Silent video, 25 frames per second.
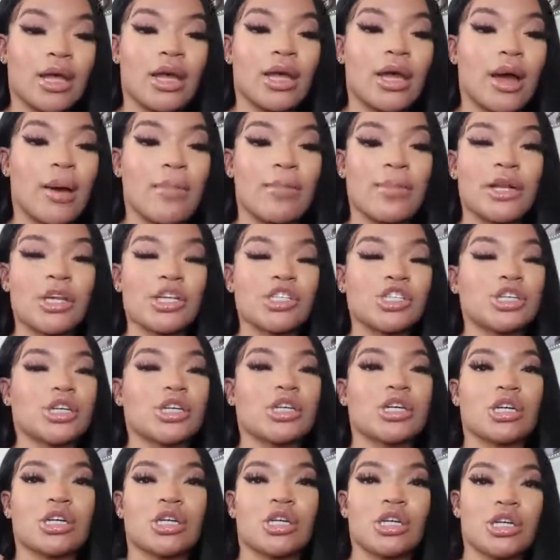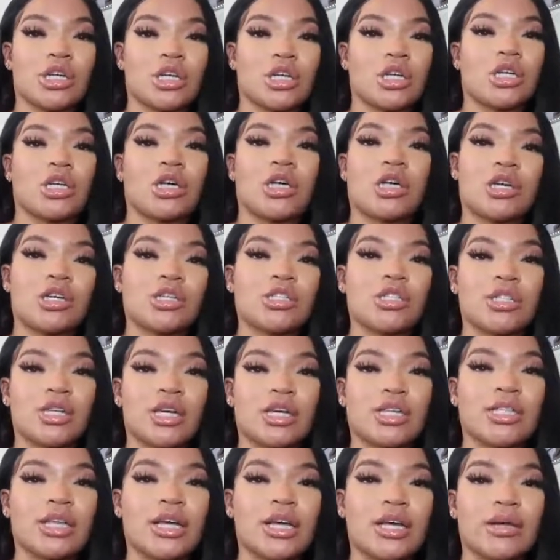Like, I'm gonna need y'all to
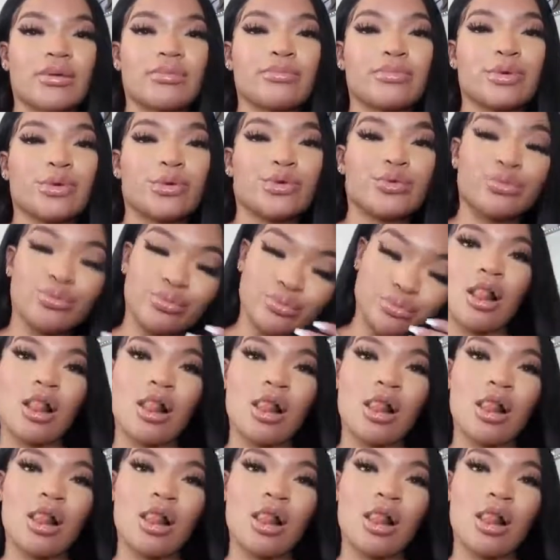check that in, boo.